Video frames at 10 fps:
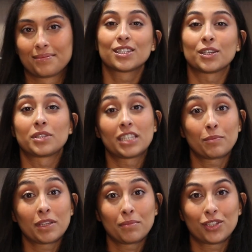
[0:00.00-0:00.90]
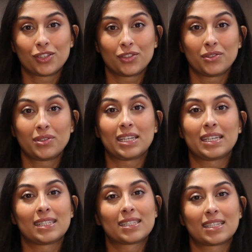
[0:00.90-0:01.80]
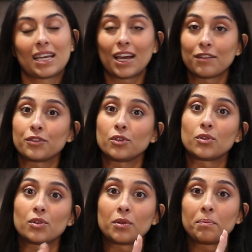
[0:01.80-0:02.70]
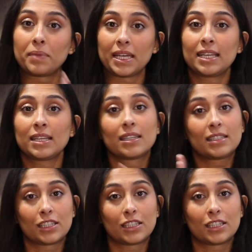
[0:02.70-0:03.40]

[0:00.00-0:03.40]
So tip number 2 is to have your bin,